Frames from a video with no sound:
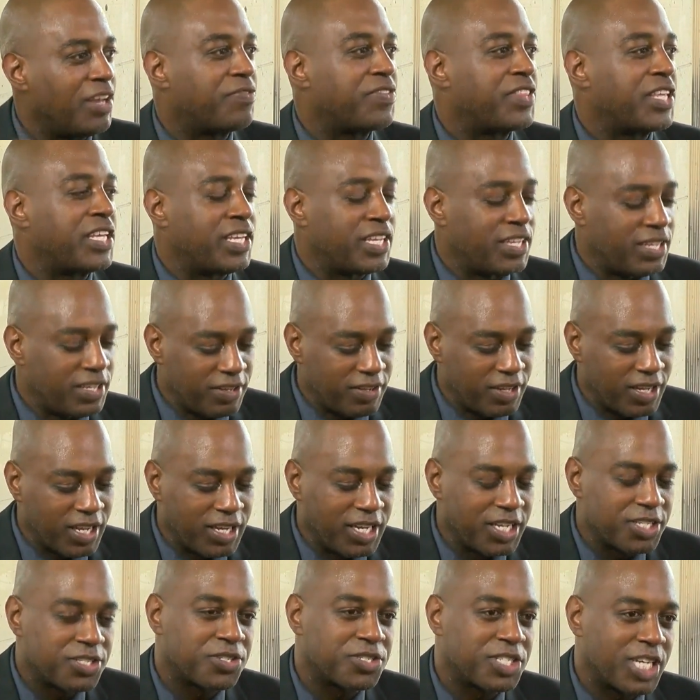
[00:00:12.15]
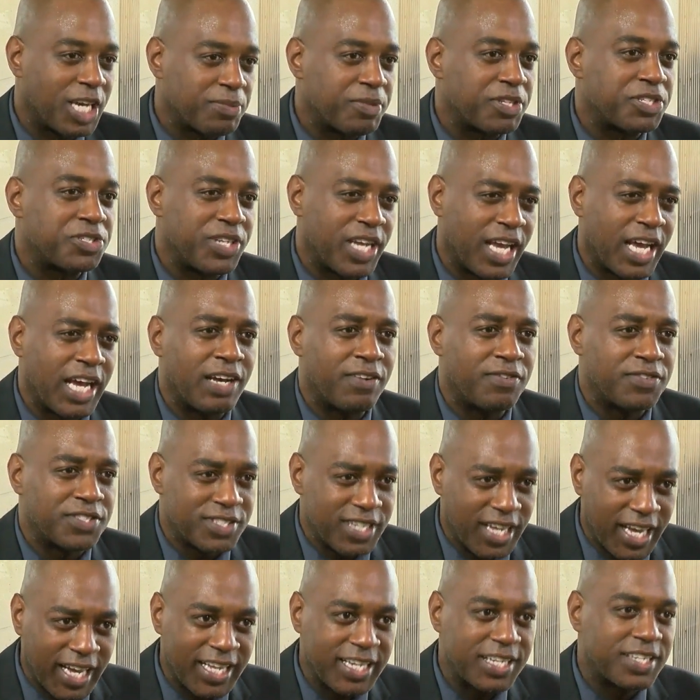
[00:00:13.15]
If the initial job that you have
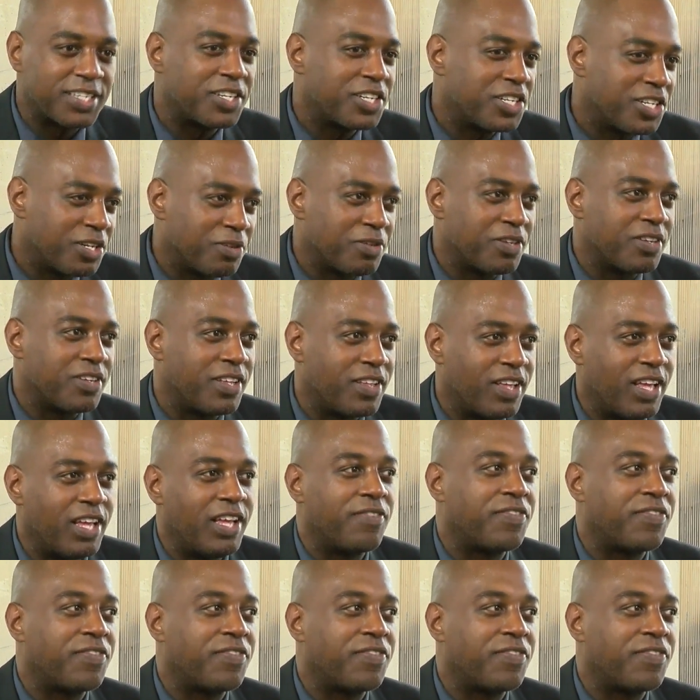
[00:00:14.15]
is not, you know,